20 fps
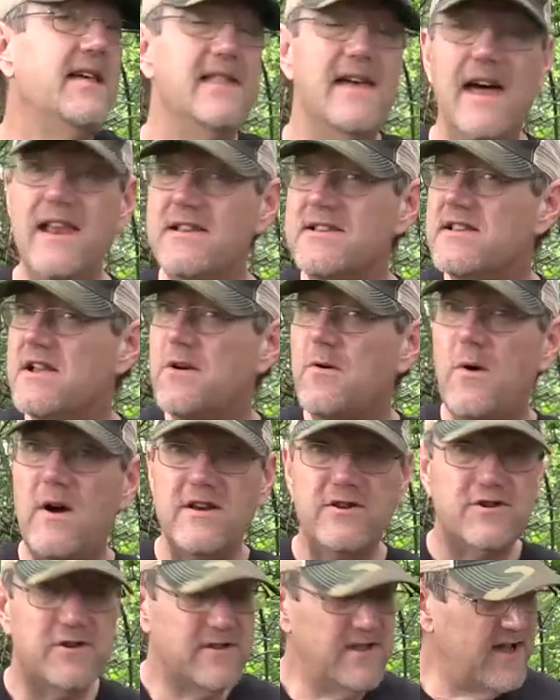That is a
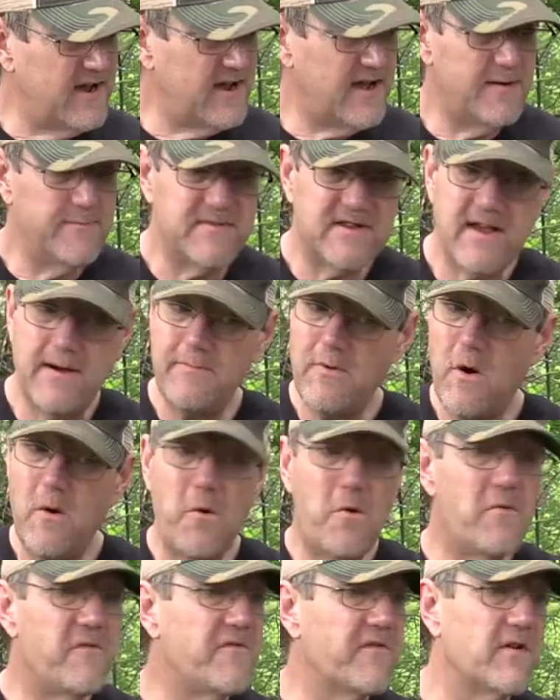question that comes up
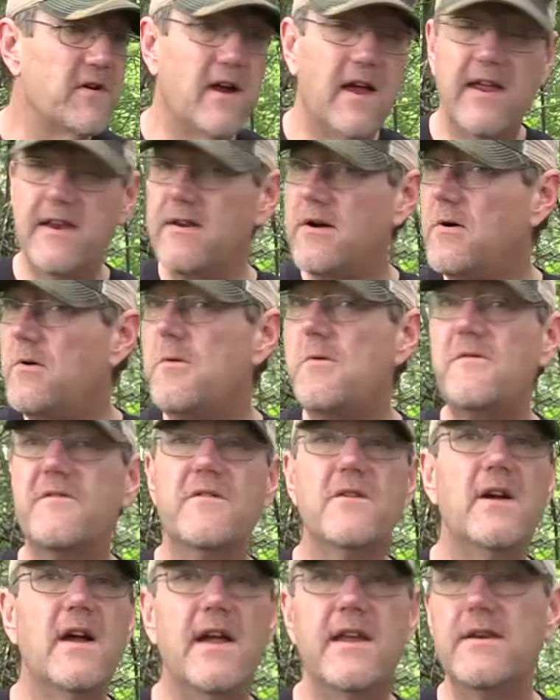over and
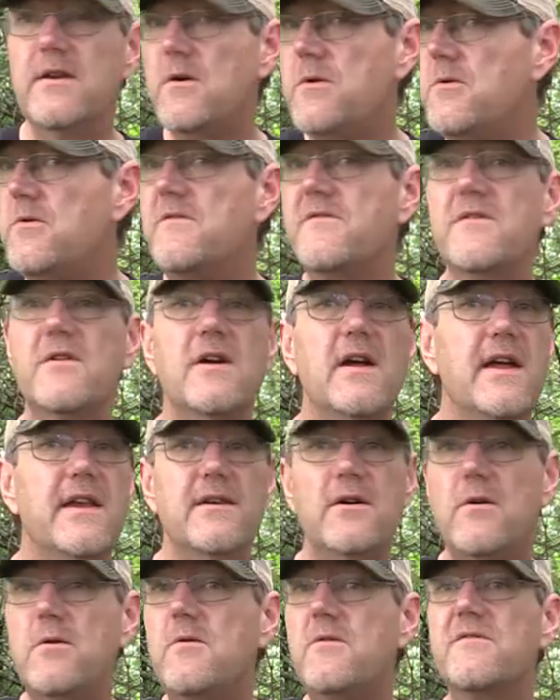over and over
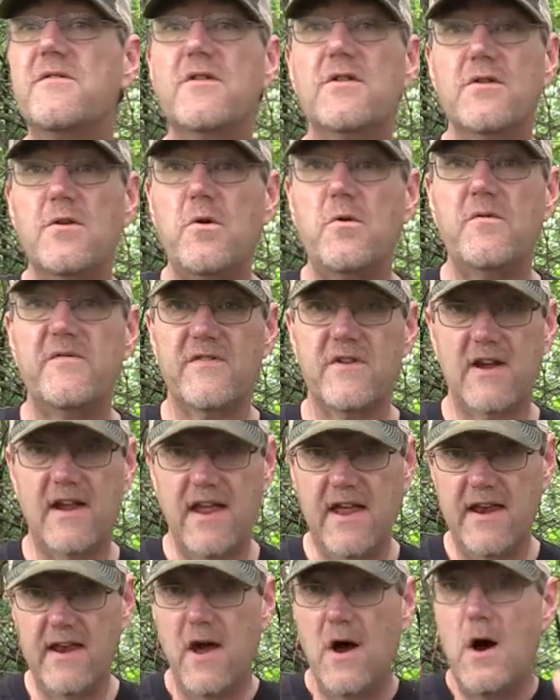and over and over
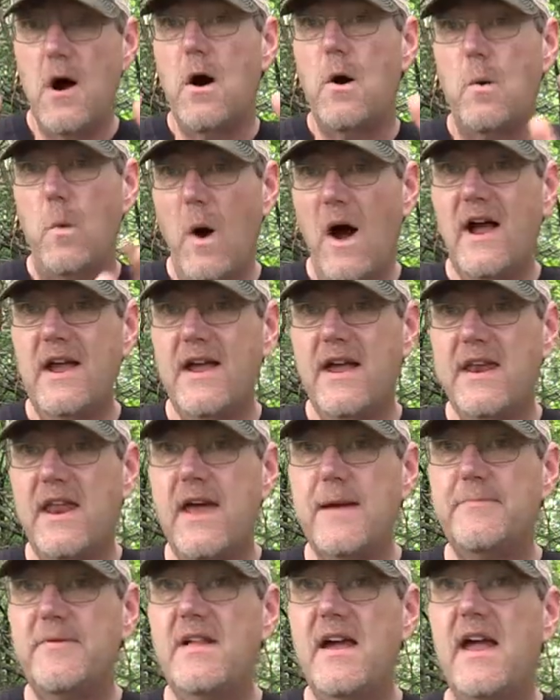again. What can
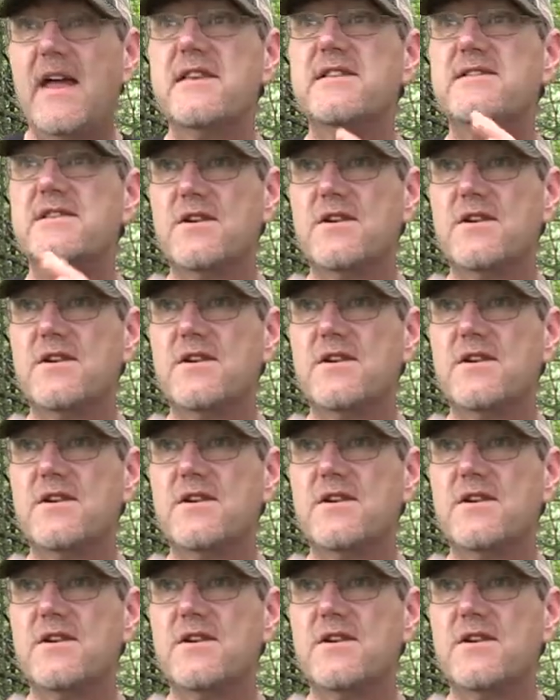I plant